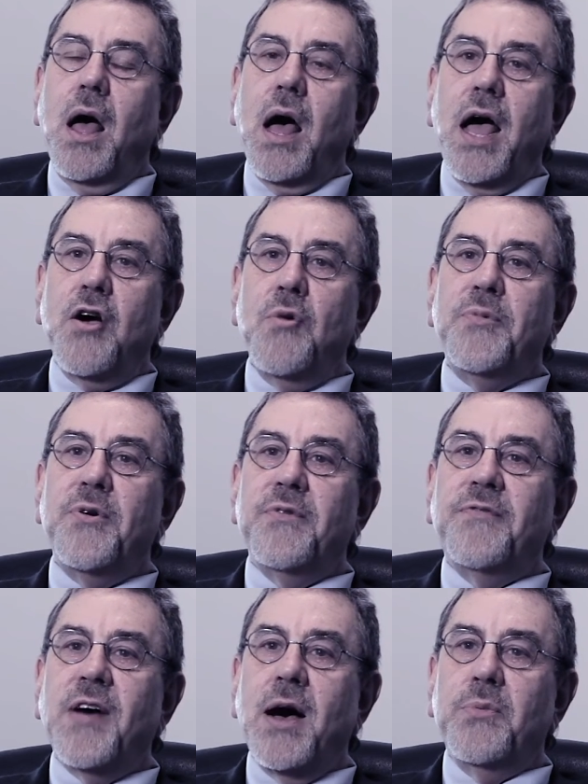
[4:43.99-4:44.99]
I hope you
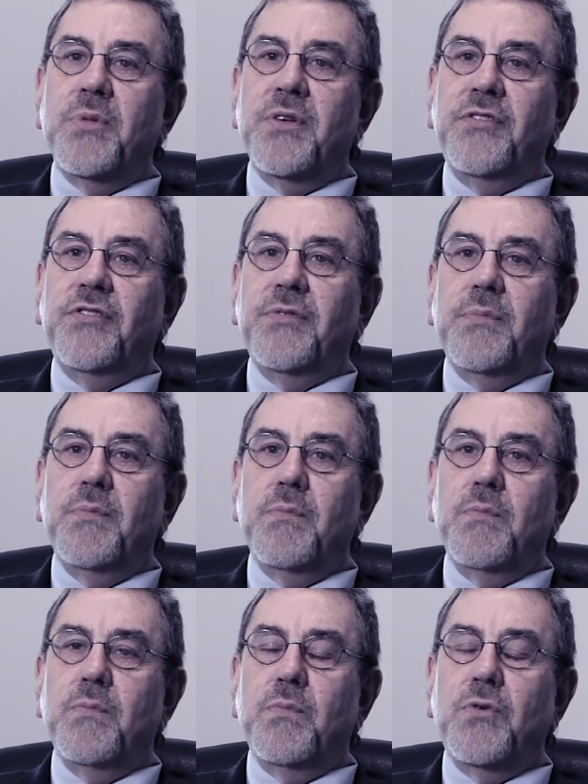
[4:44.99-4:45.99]
found this
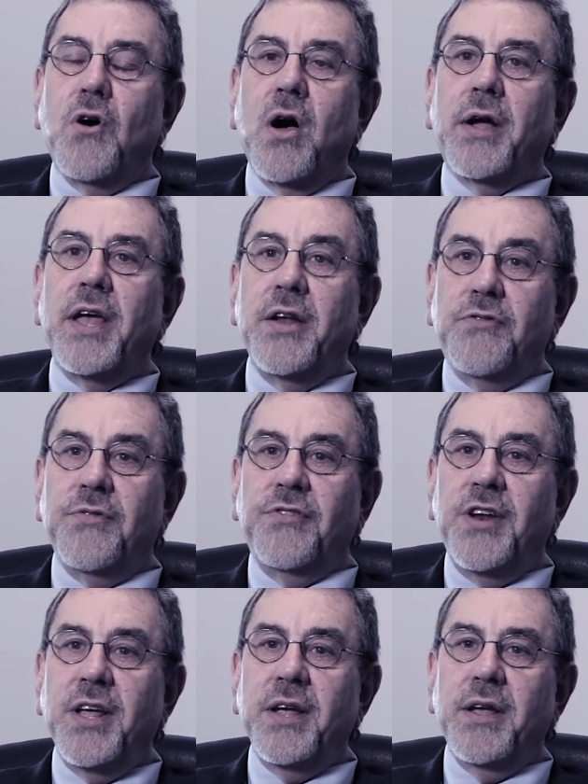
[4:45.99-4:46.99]
talk
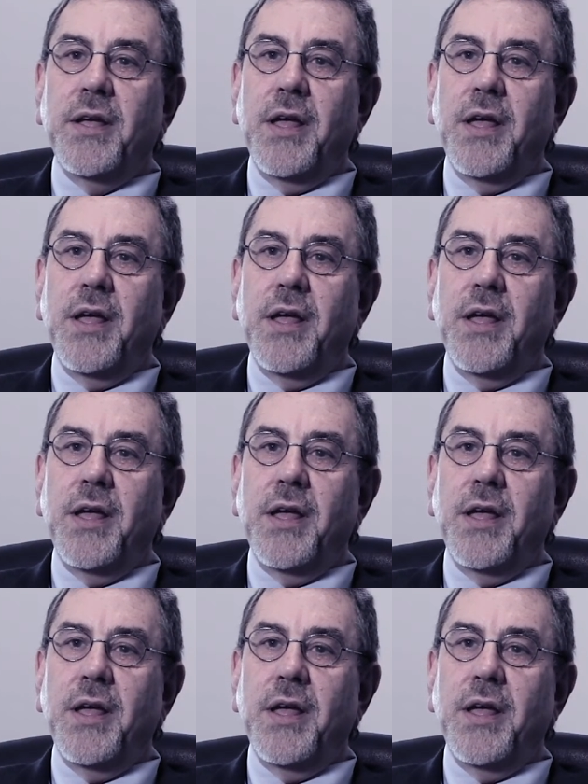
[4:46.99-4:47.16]
interesting,